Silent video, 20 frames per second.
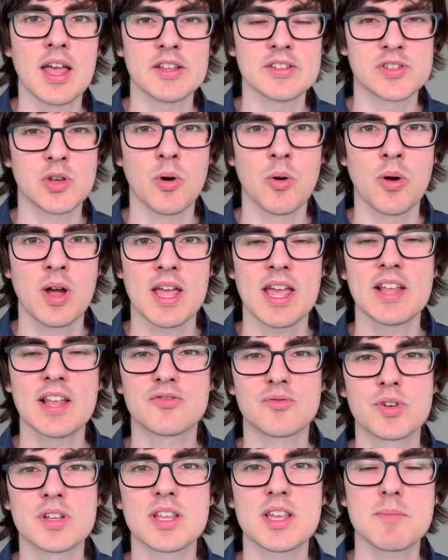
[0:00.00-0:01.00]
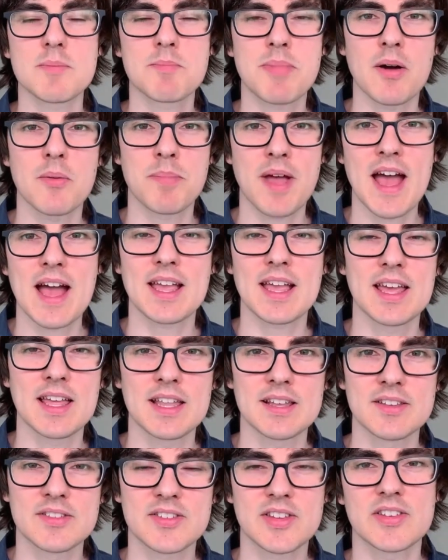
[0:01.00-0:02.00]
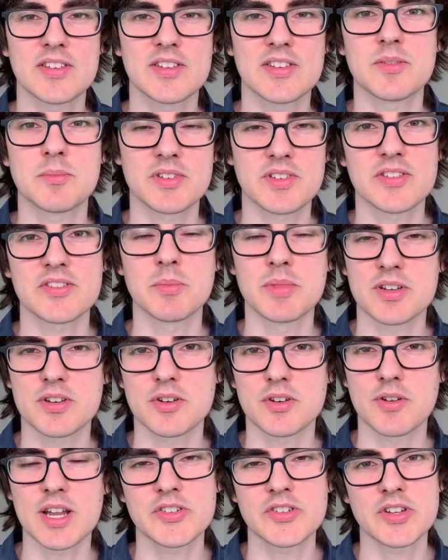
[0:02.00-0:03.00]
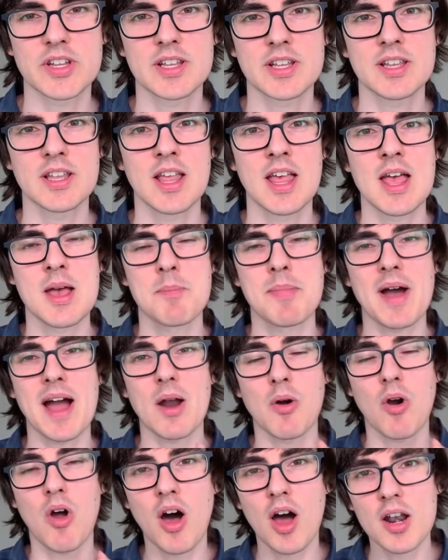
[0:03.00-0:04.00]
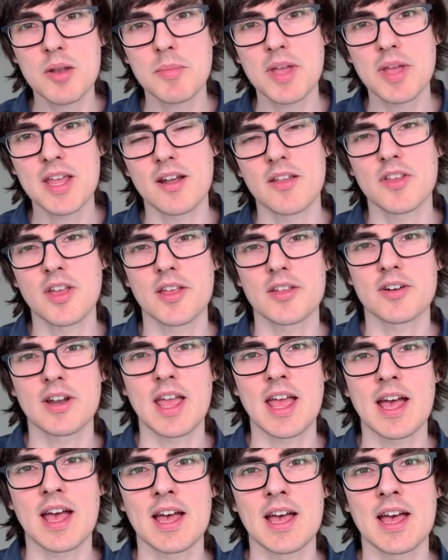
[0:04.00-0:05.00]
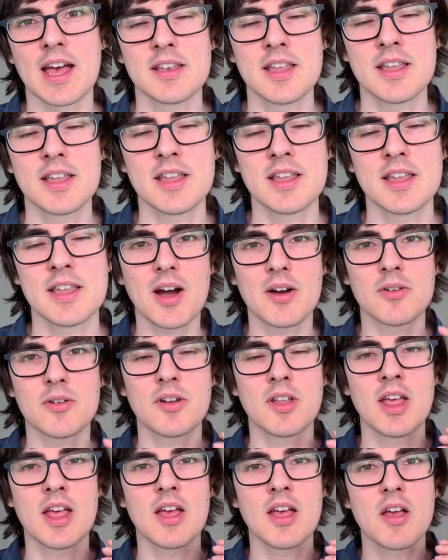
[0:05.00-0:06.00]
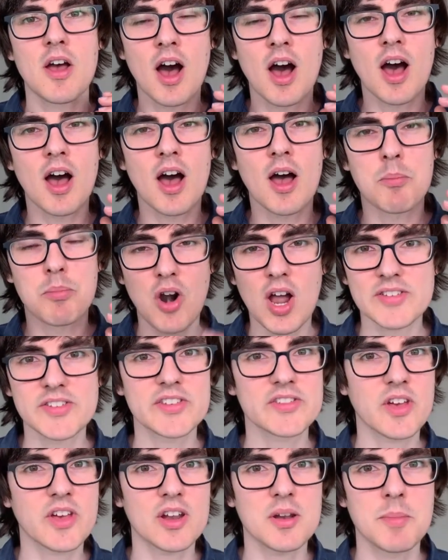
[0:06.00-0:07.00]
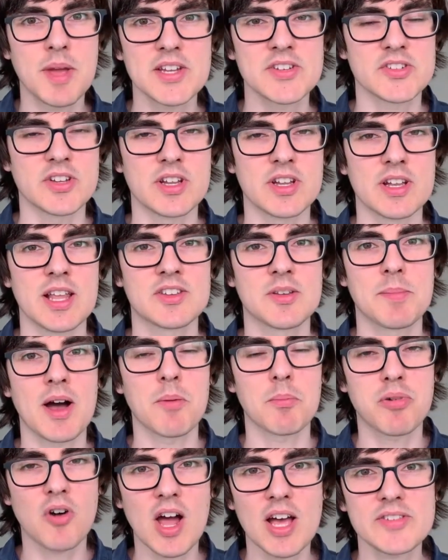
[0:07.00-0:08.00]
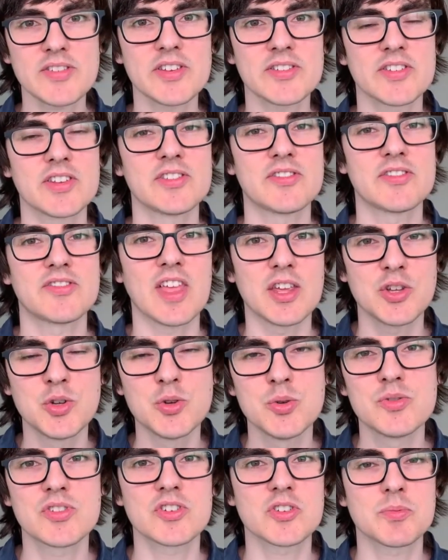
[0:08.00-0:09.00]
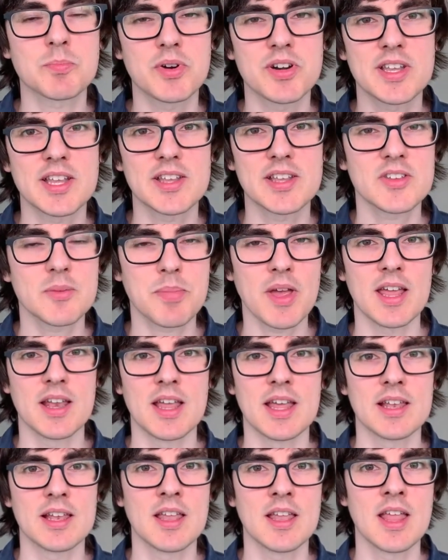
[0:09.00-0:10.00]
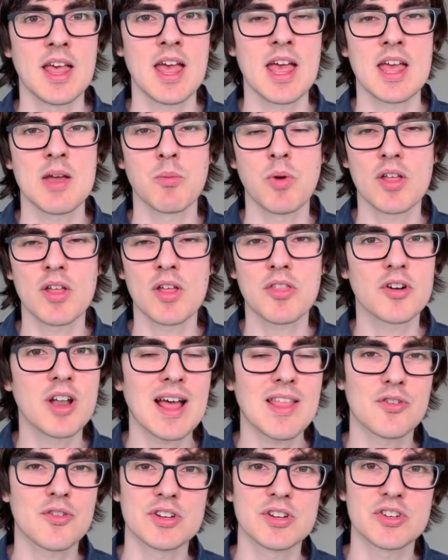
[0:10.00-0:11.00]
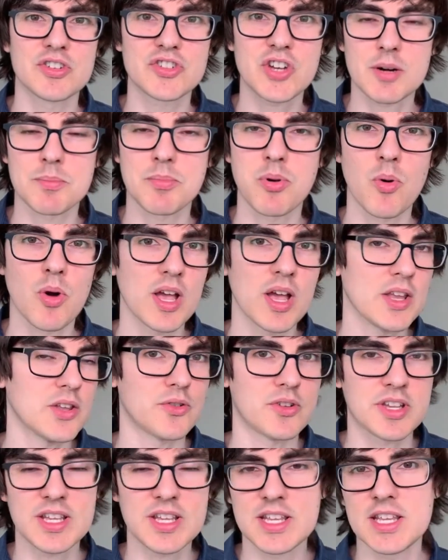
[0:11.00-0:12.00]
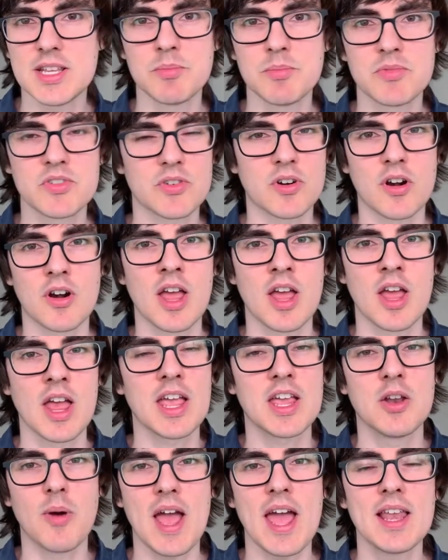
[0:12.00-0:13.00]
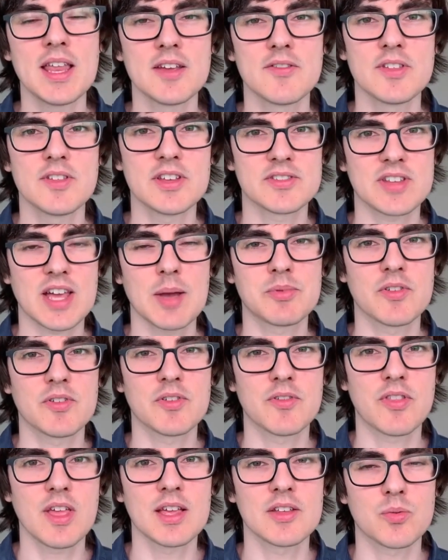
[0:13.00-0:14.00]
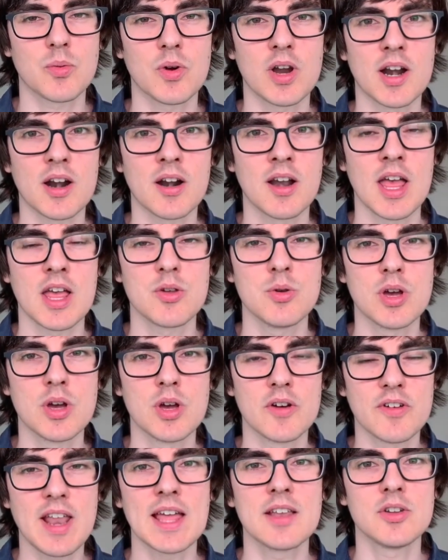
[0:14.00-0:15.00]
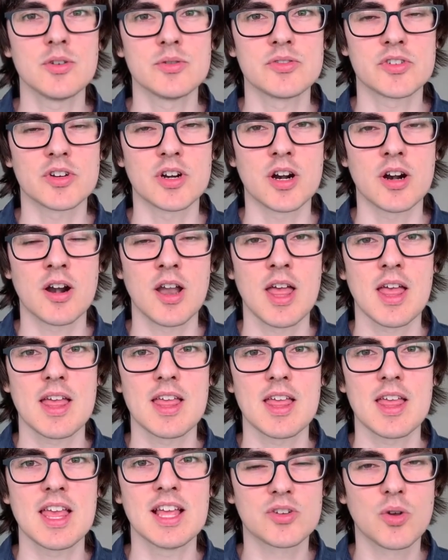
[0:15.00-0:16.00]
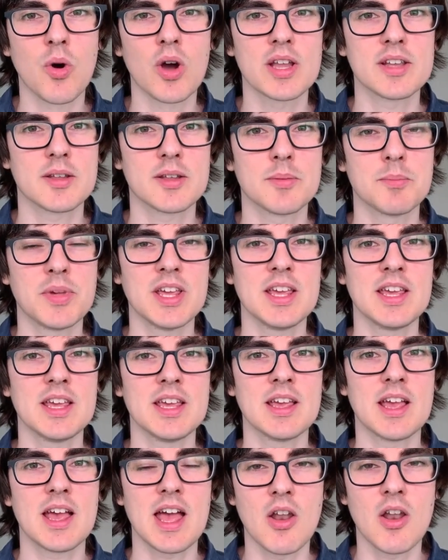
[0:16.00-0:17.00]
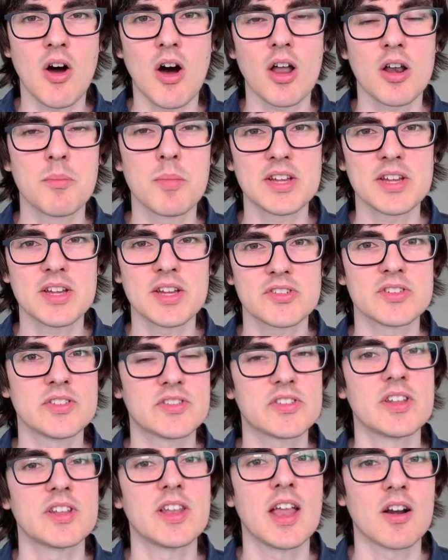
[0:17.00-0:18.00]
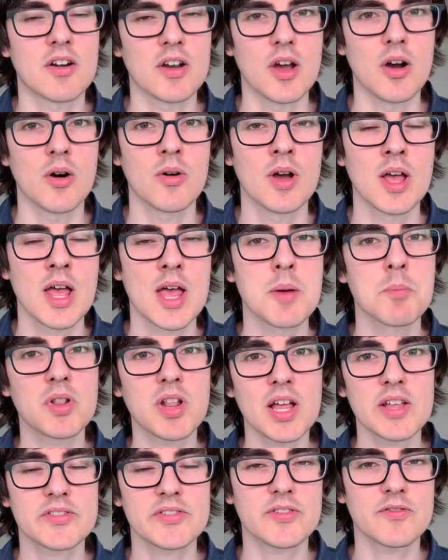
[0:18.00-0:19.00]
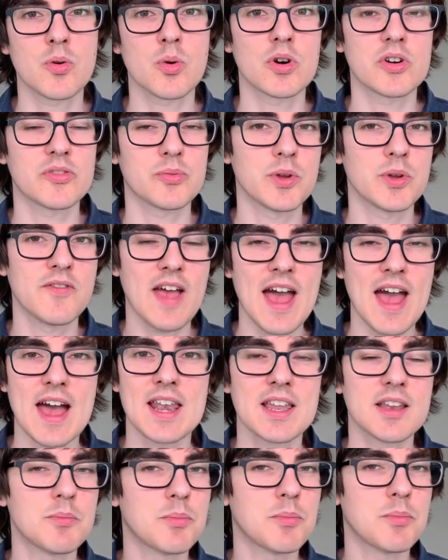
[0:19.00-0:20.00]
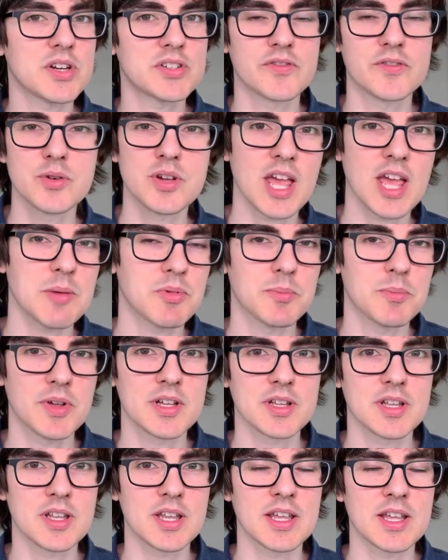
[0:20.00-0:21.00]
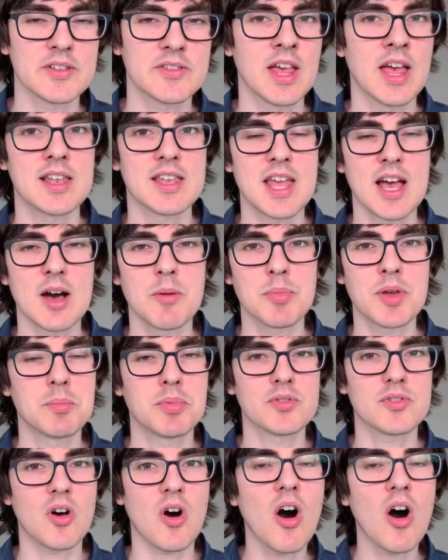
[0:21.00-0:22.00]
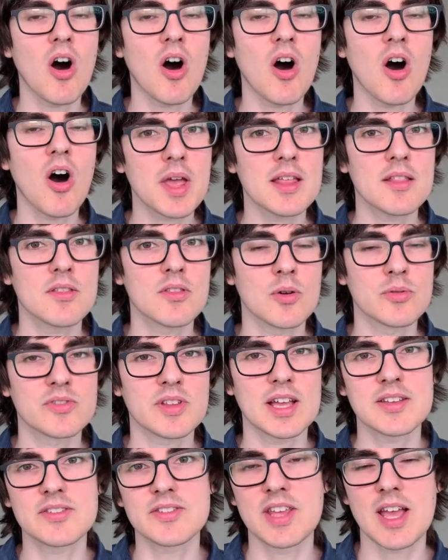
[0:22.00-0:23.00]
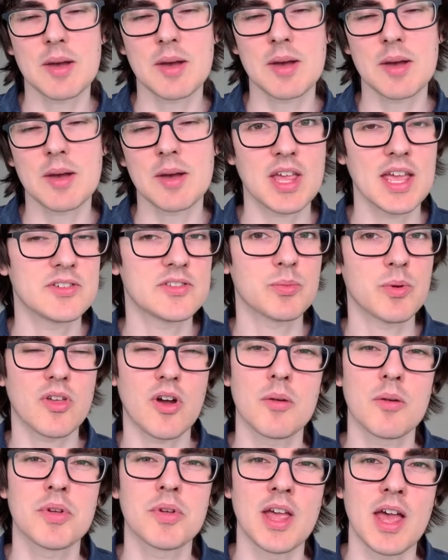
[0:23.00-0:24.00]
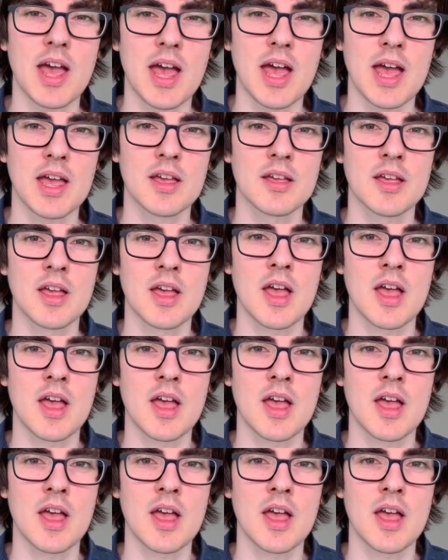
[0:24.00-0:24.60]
So it's really about back-end system-to-system integration. Power Automate, on the other hand, is about process automation. It's about processes that users participate in, whether or not they're in SharePoint or Teams or any of these types of things where you have an end user. It's going to be an automation scenario. Plus, of course, we've added a bunch of new capabilities to help people to automate those legacy applications with RPA.